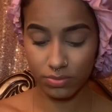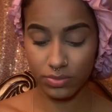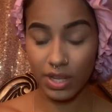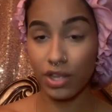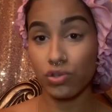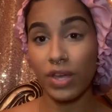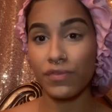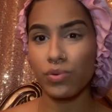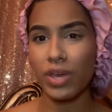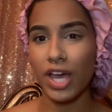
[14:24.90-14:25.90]
like if
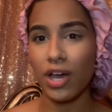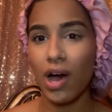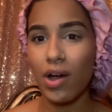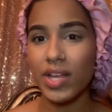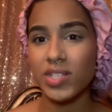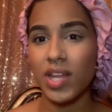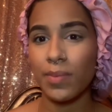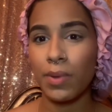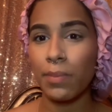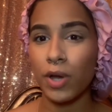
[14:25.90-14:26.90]
you get caught, it's like
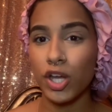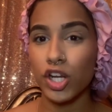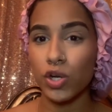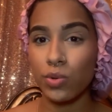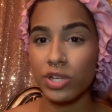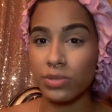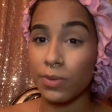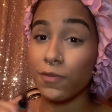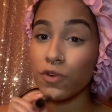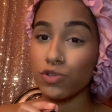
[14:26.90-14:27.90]
people are gonna notice
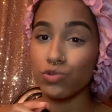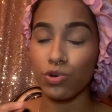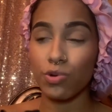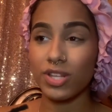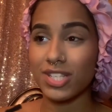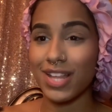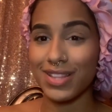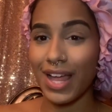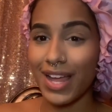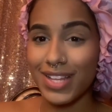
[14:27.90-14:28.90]
before you notice, and
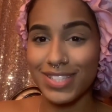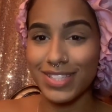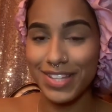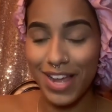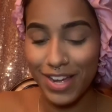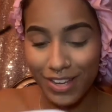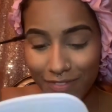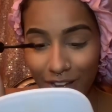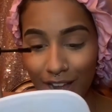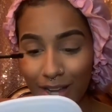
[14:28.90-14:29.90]
that is not a
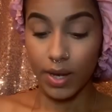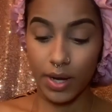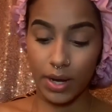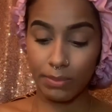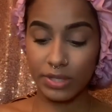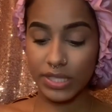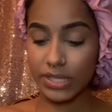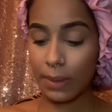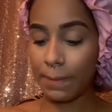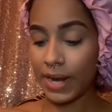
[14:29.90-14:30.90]
vibe. Let me just
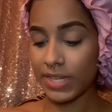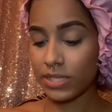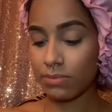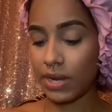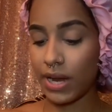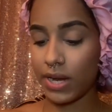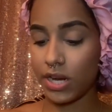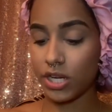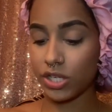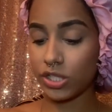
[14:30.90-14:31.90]
apply some
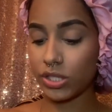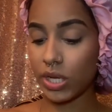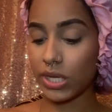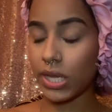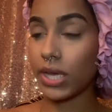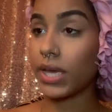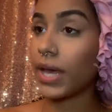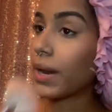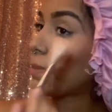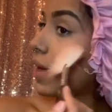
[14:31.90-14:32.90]
highlighters so I can get up